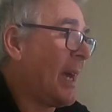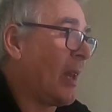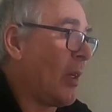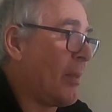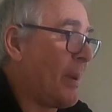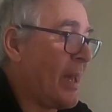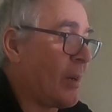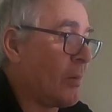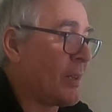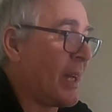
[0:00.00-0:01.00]
Unlike the bad
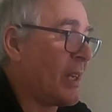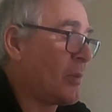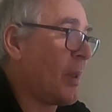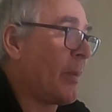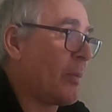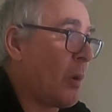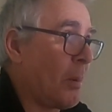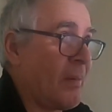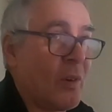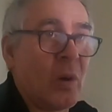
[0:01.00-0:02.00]
old days where they would
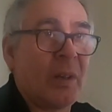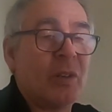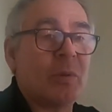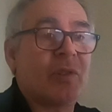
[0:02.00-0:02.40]
probably have gone into